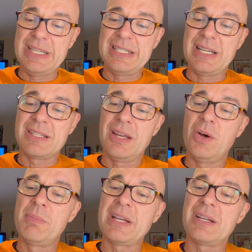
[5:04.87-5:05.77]
it doesn't.
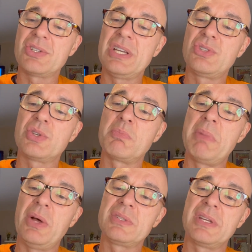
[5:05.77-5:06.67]
Oh my gosh, it just
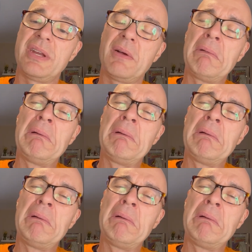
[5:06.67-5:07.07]
melts in here.